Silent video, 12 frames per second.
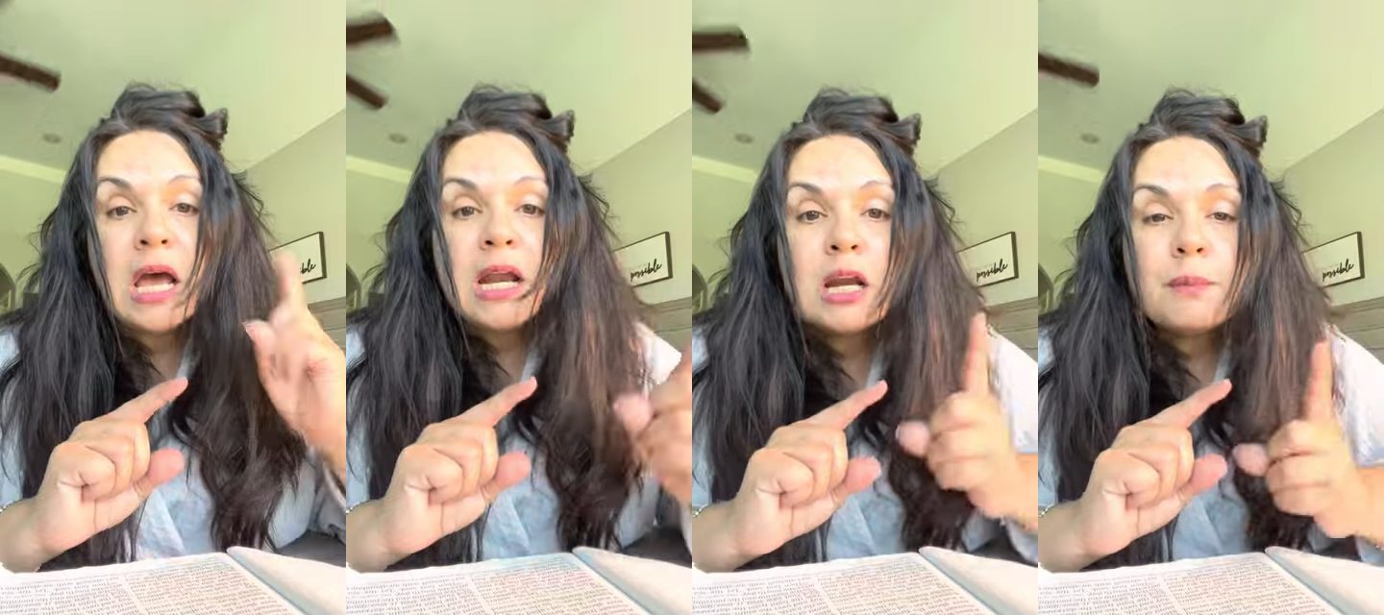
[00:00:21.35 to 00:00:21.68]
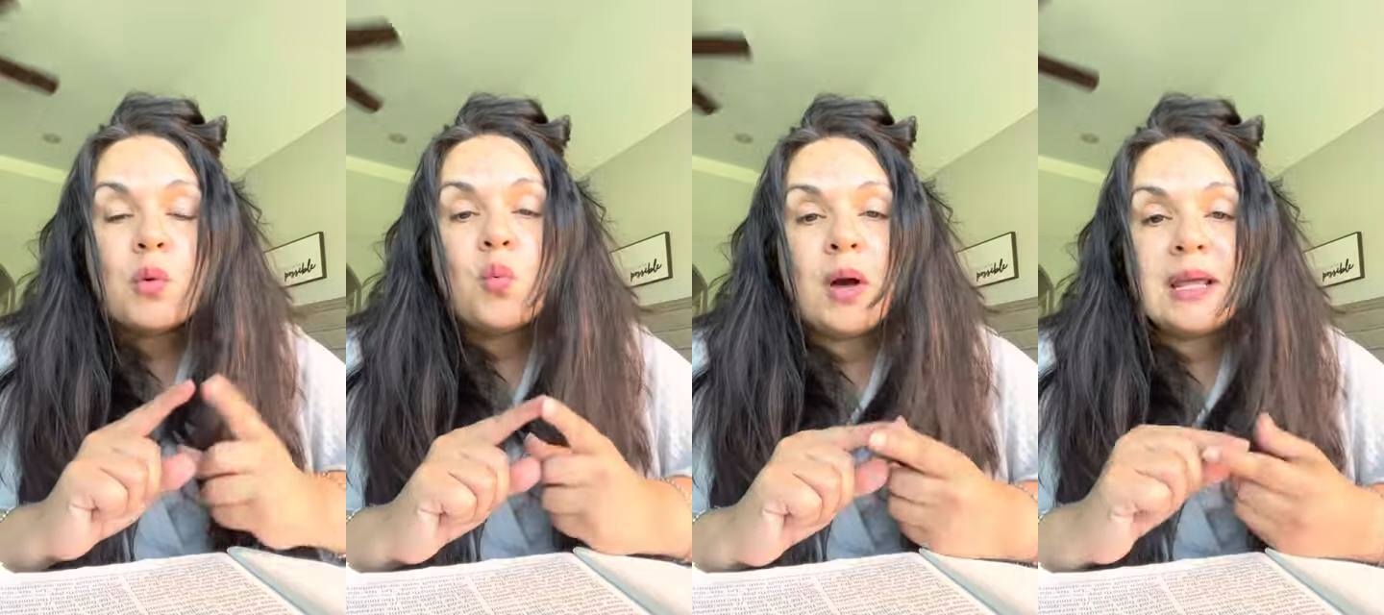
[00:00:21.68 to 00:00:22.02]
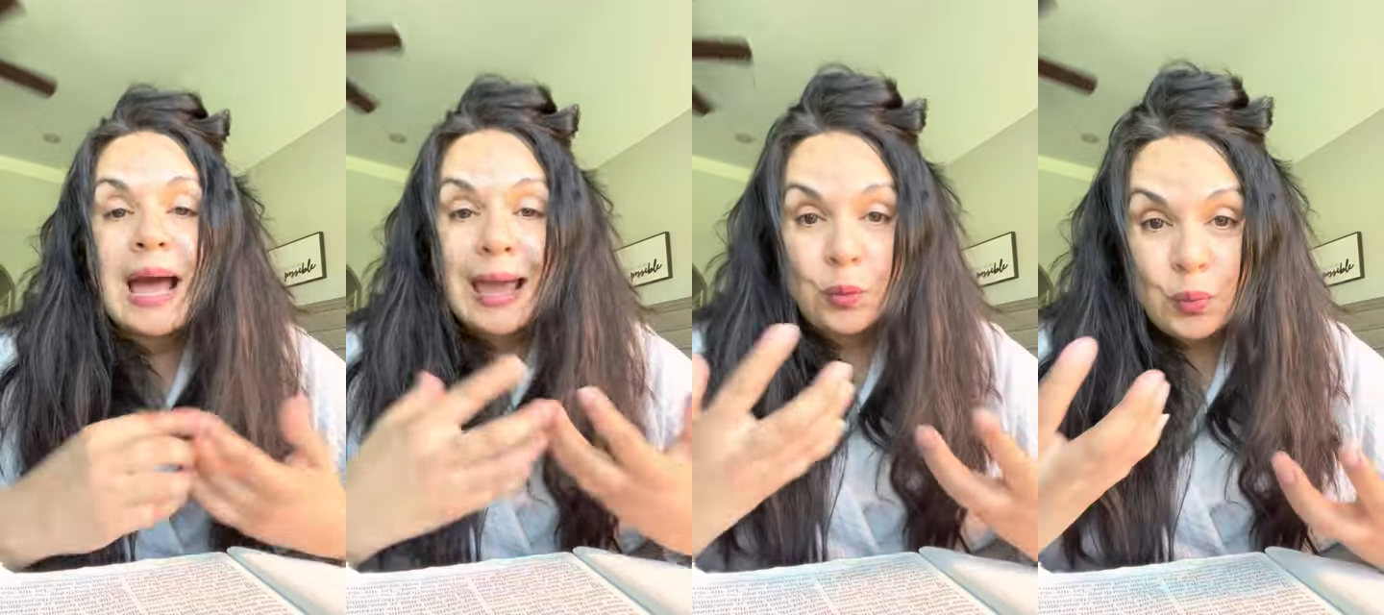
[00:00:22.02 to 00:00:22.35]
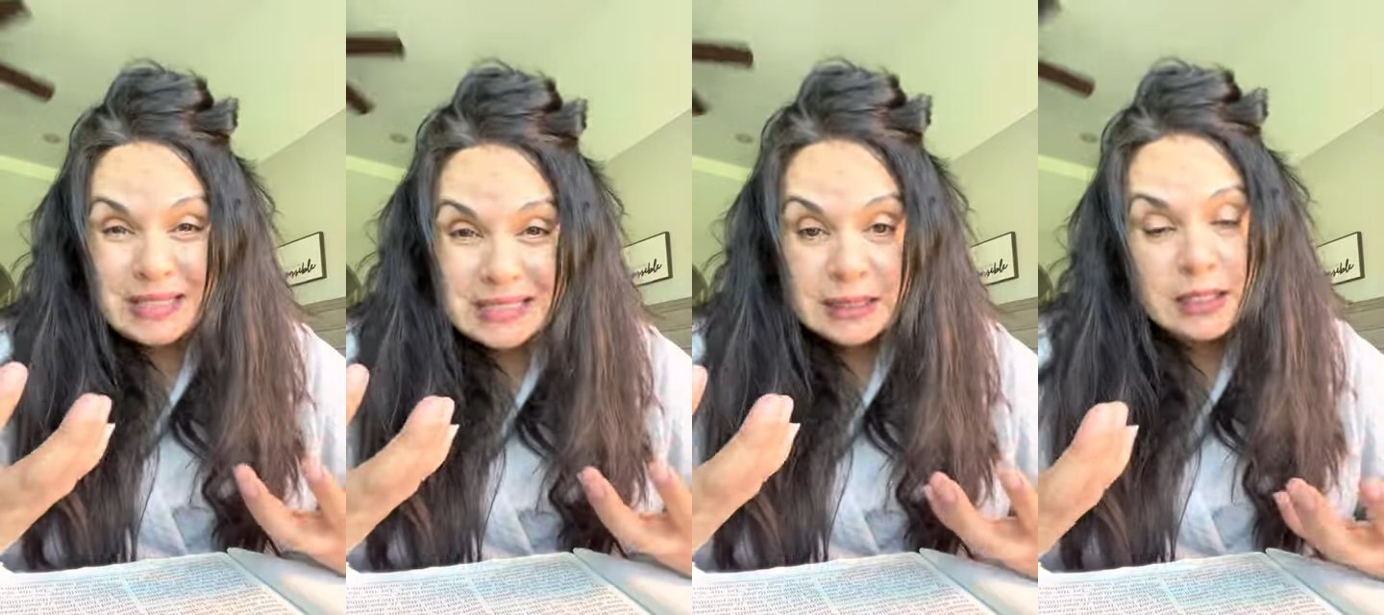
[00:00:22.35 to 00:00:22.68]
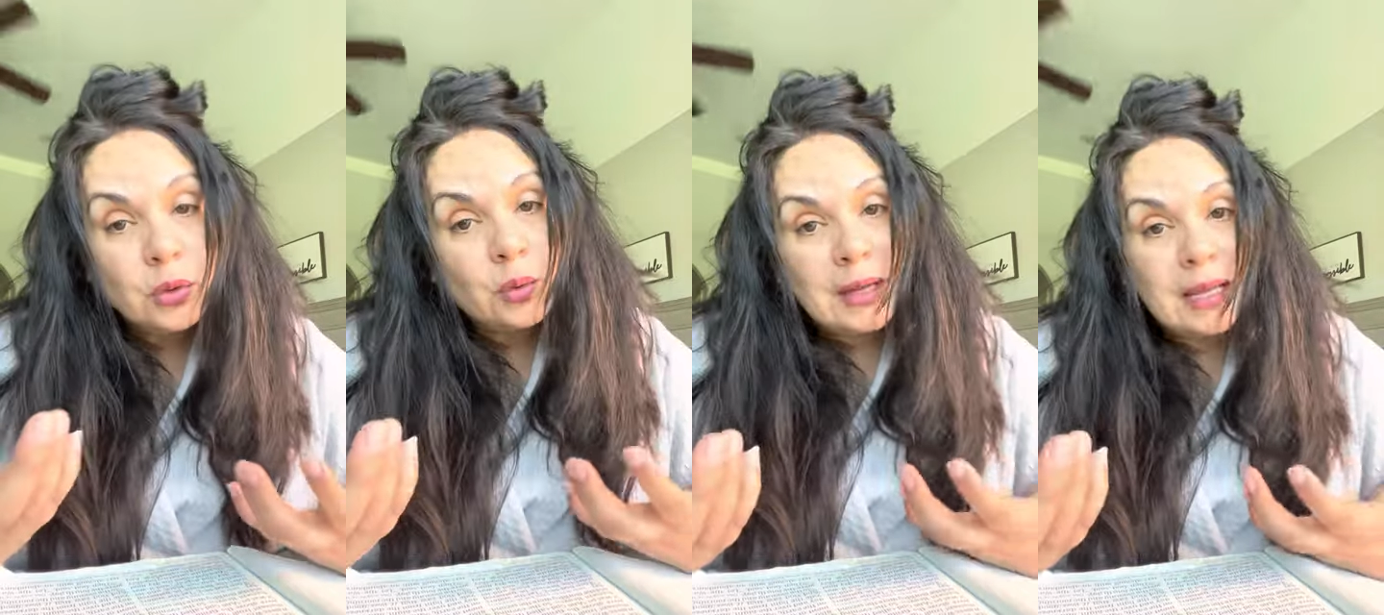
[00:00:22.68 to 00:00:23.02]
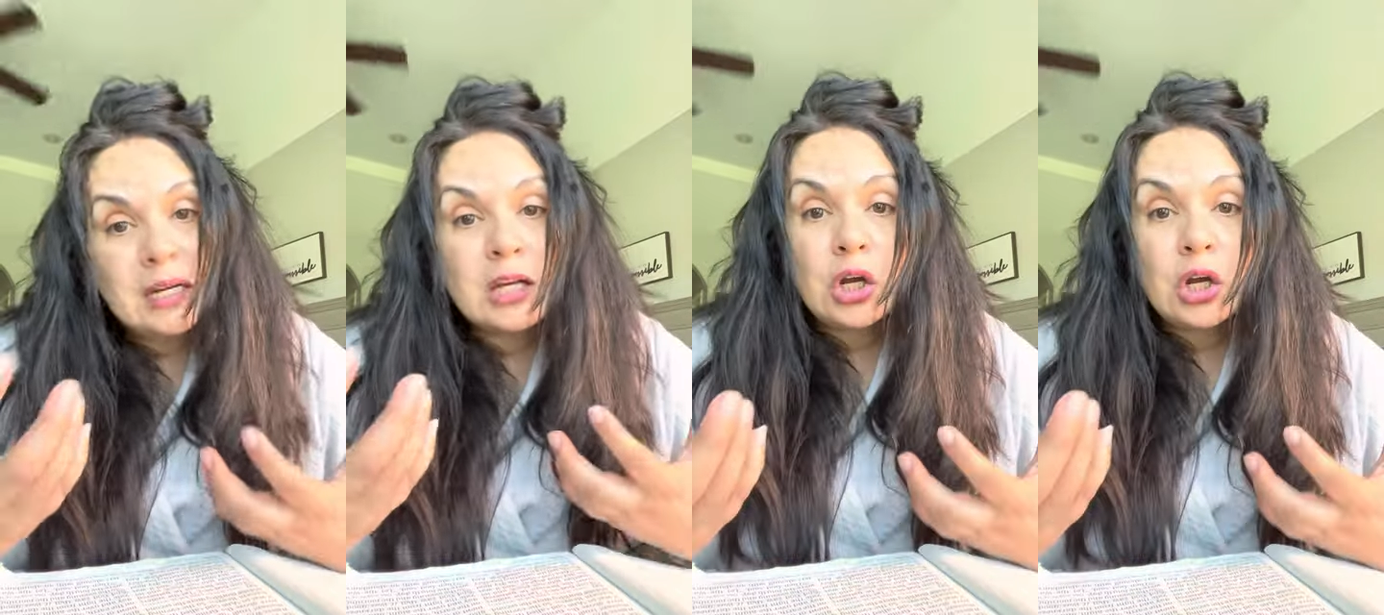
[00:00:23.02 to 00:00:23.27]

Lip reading: Number one, I recently created a